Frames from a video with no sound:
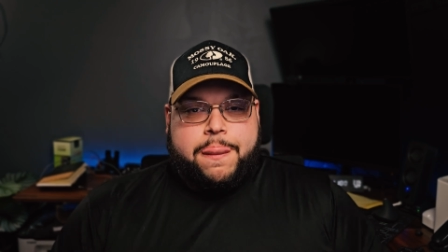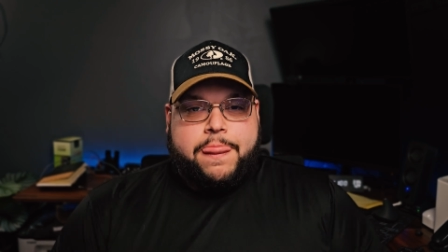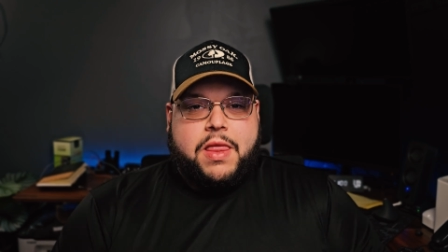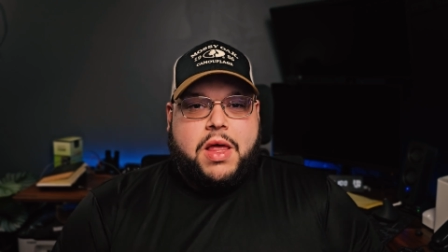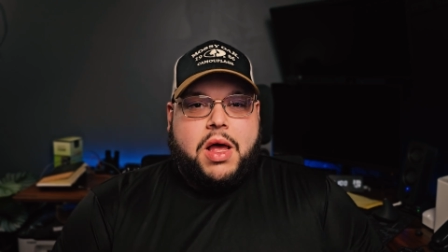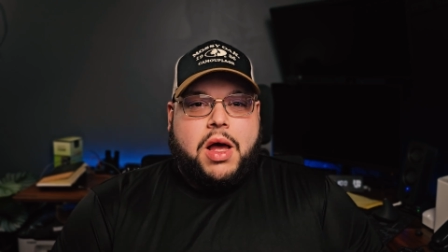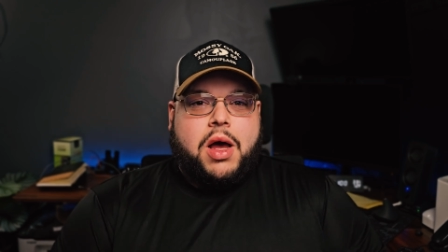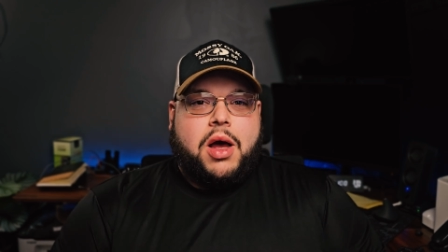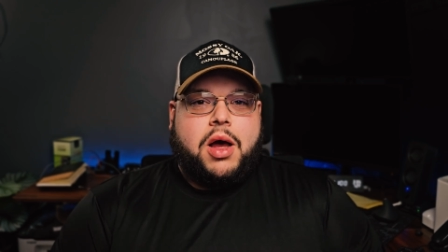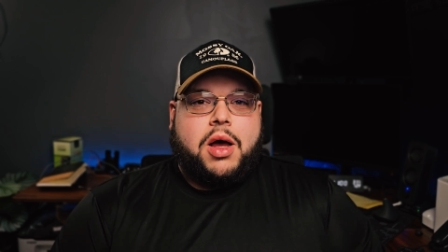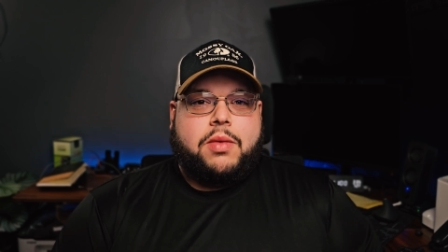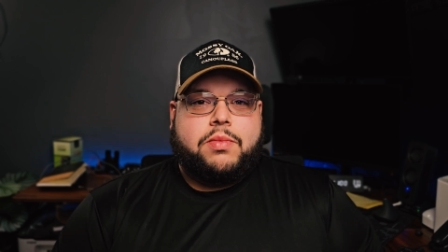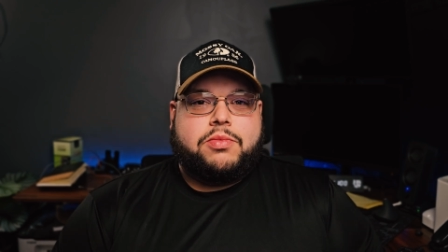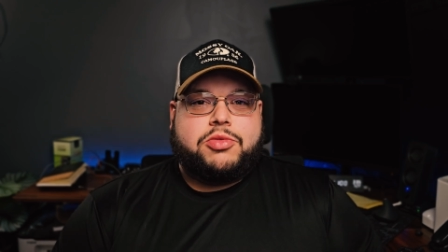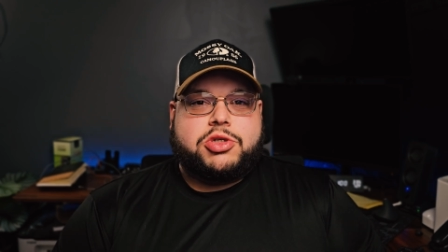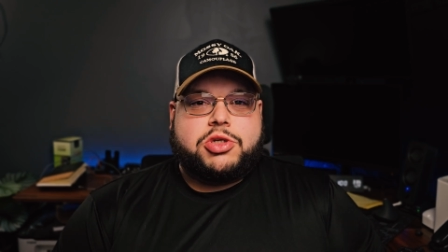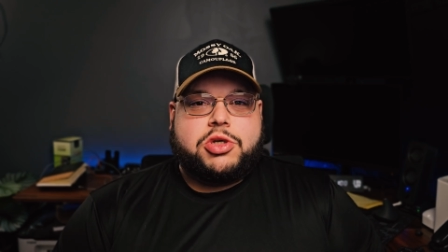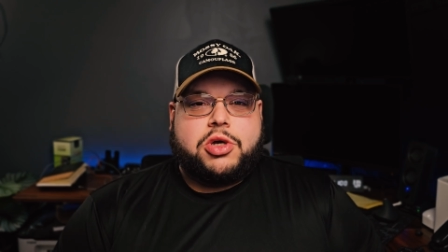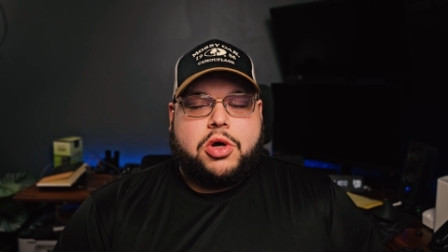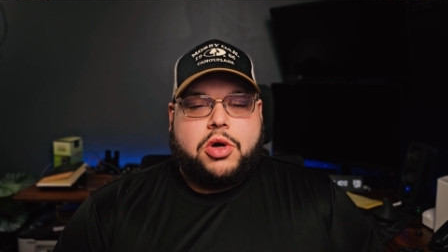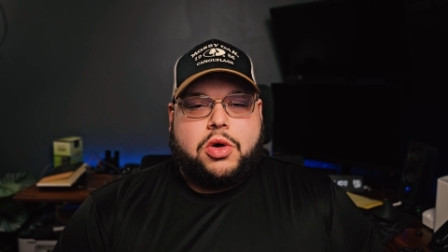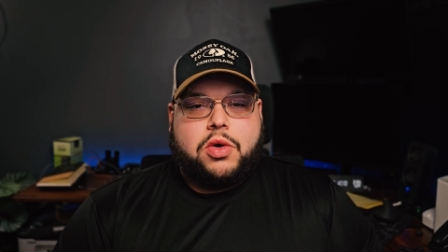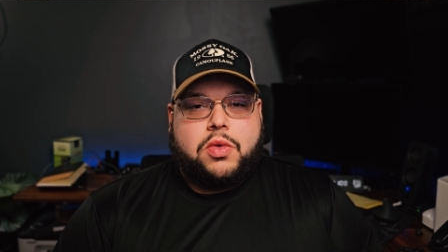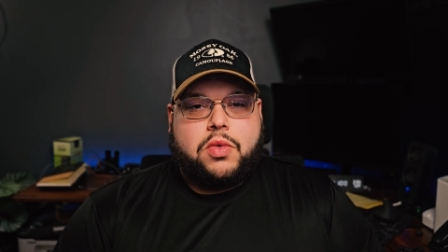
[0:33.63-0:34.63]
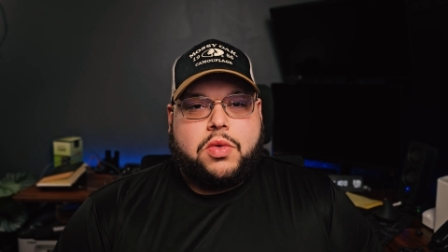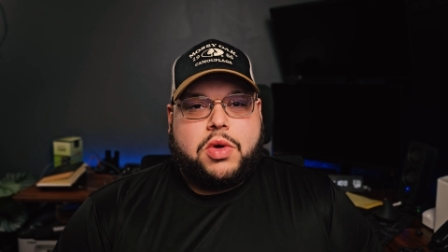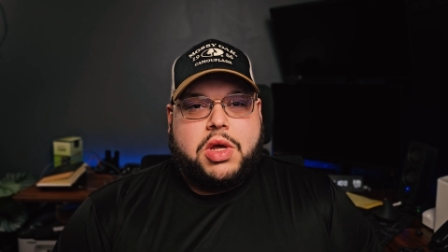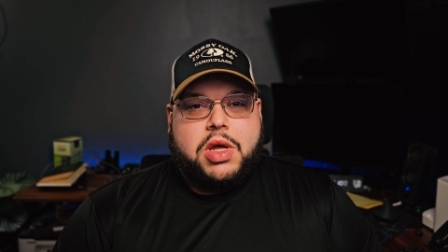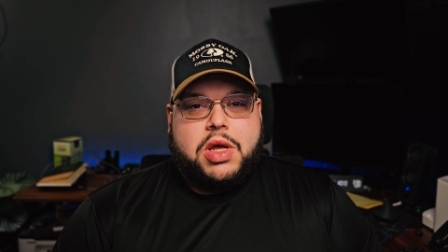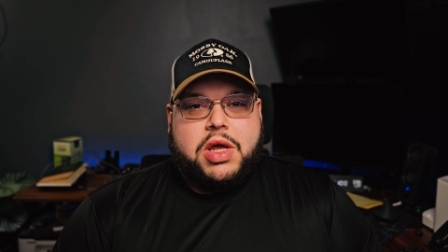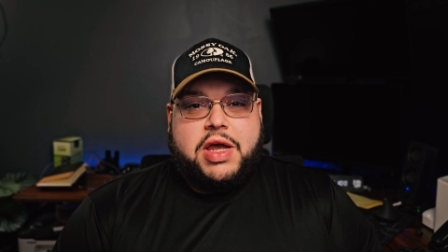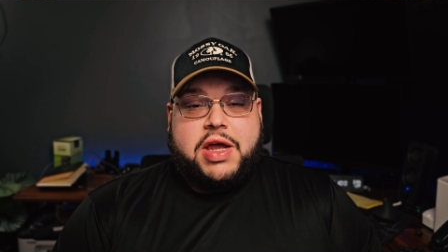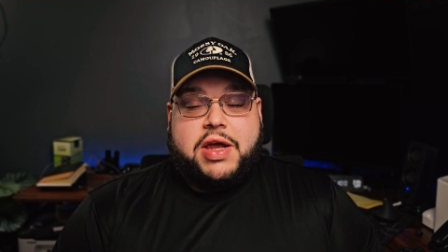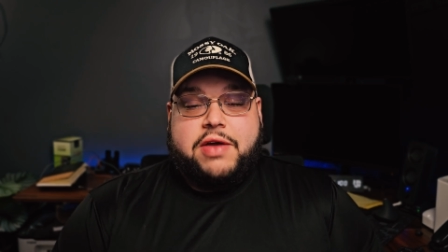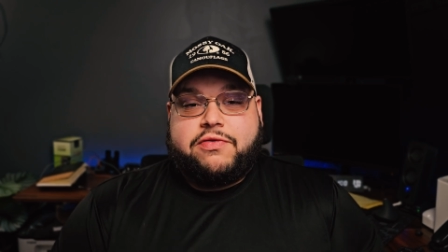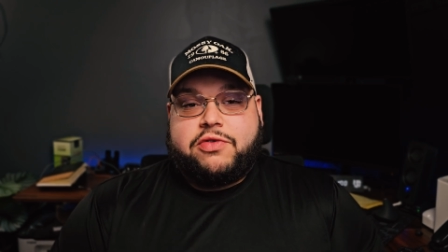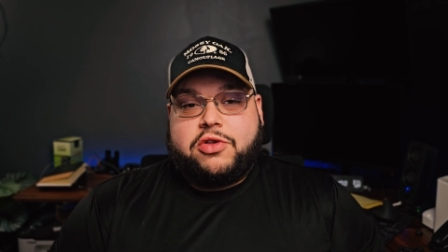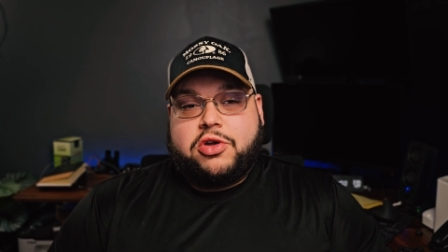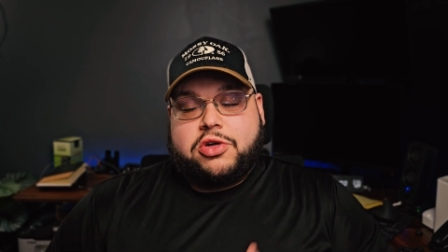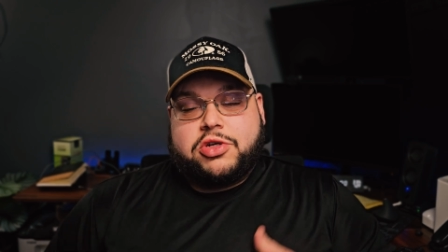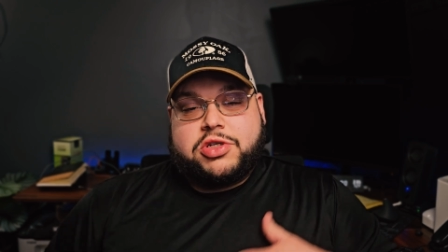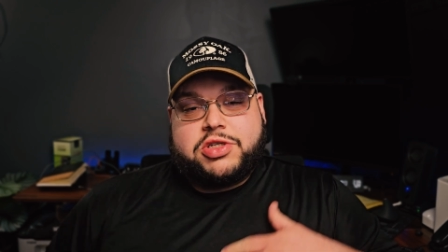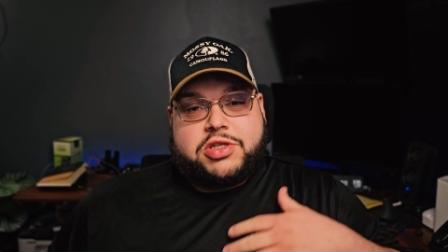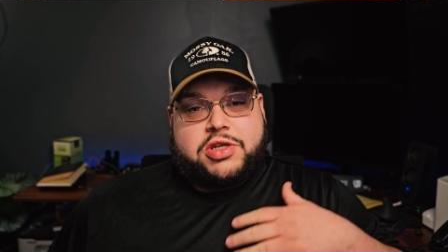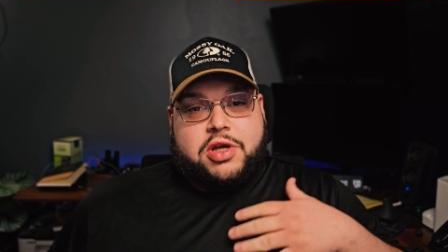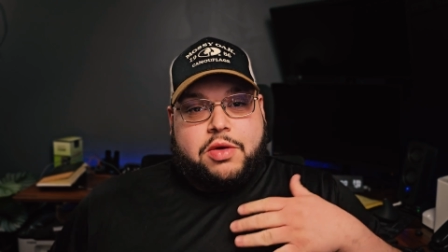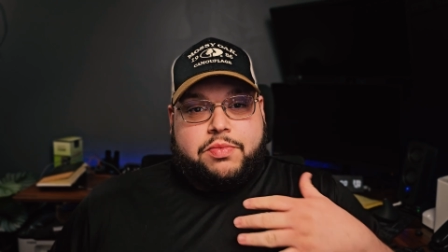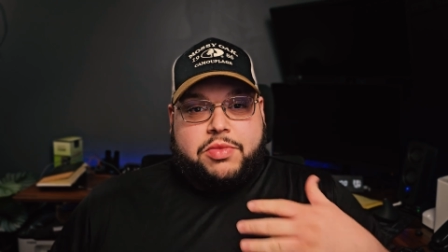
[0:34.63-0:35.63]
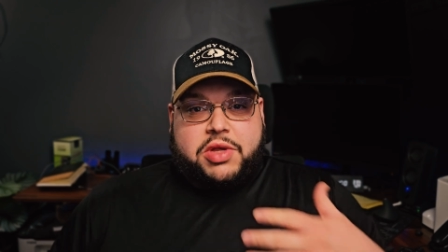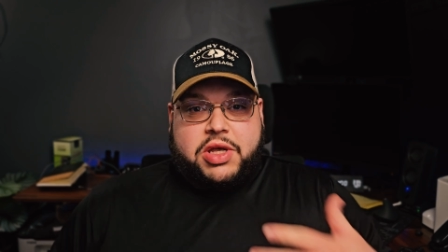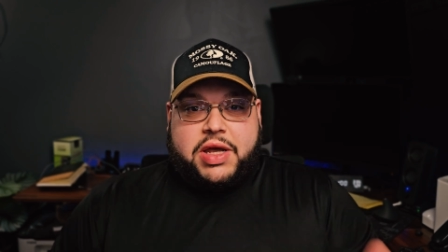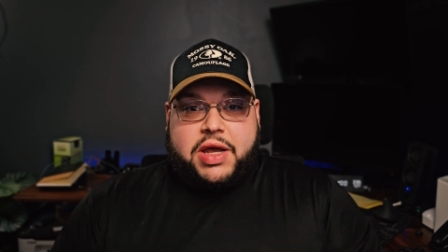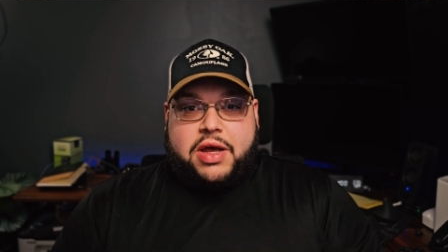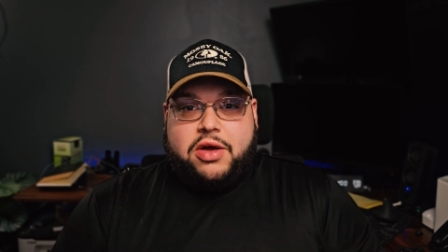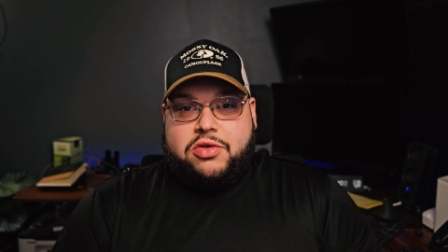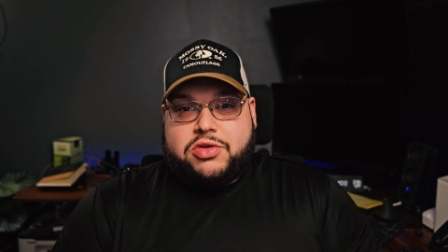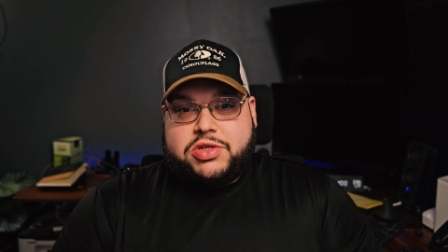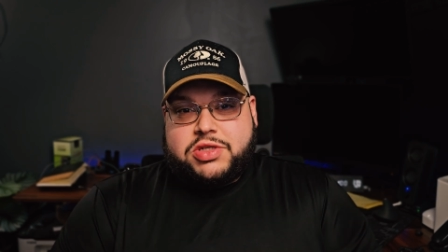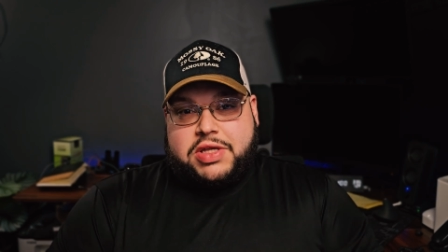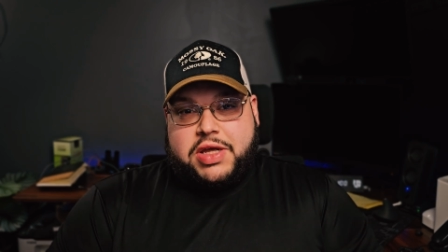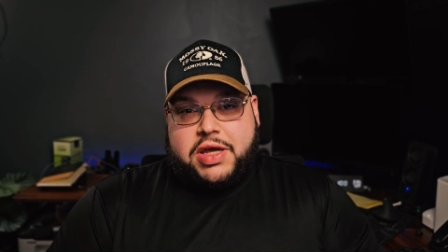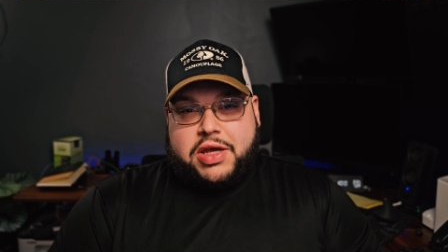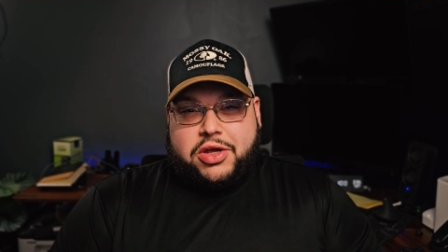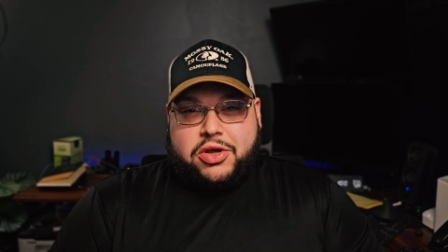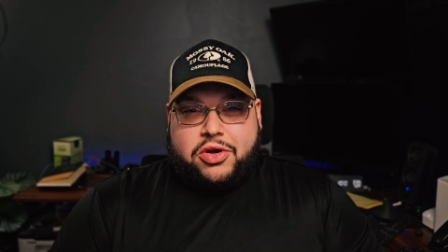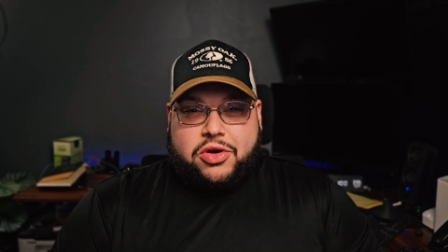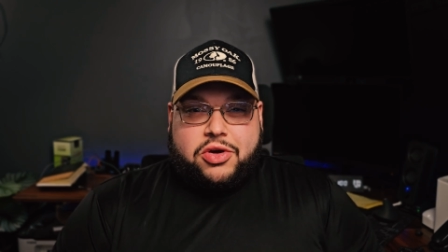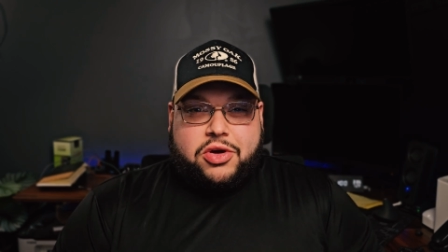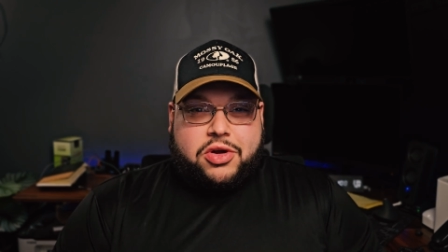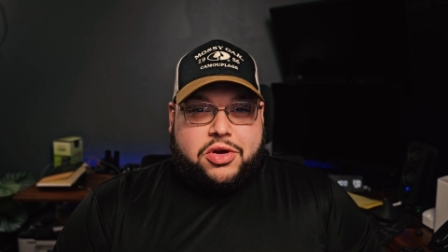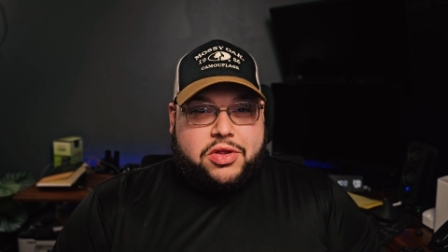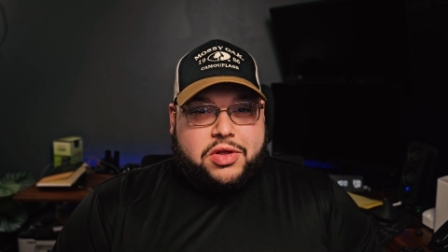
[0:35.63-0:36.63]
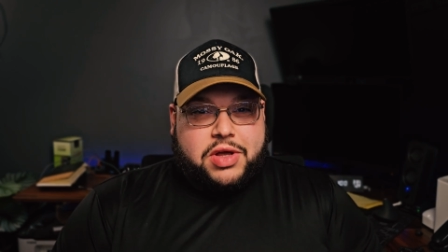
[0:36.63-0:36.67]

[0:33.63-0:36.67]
Um, so if there's something else that you're